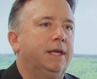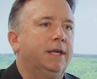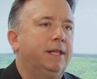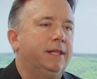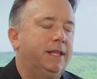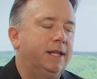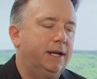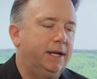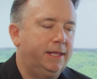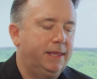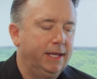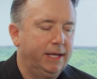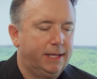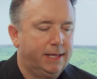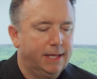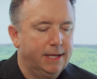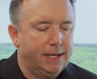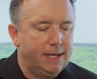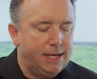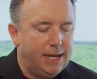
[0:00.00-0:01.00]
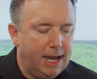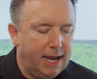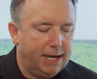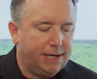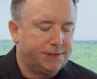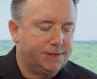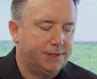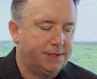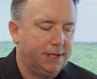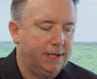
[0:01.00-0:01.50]
And then I think the
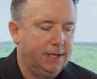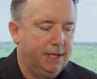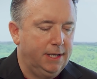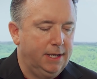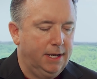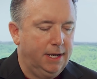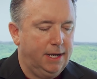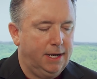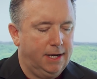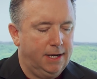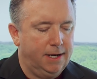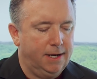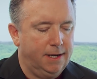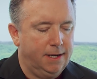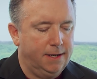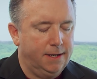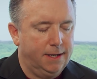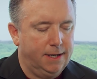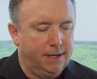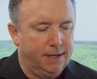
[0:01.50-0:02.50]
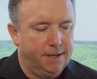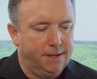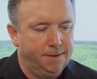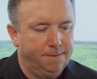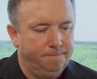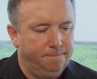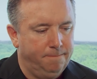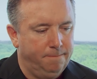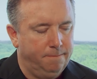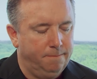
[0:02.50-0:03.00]
next uh,
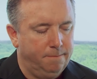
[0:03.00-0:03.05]
um,